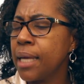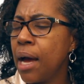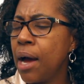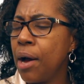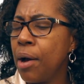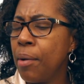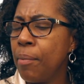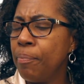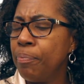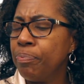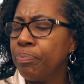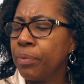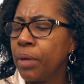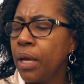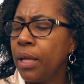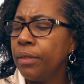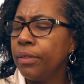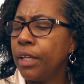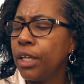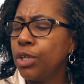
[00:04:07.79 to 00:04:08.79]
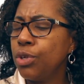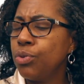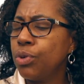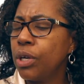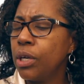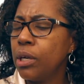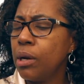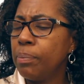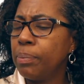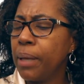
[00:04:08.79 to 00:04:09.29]
that you
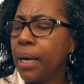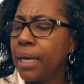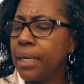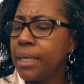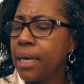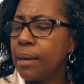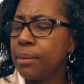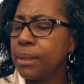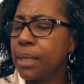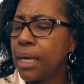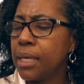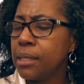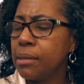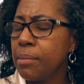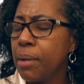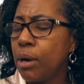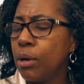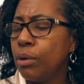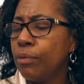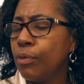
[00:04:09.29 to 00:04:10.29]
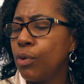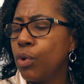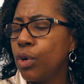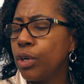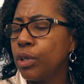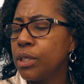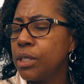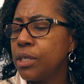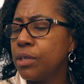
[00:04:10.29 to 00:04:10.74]
can apply a dime-sized amount of oil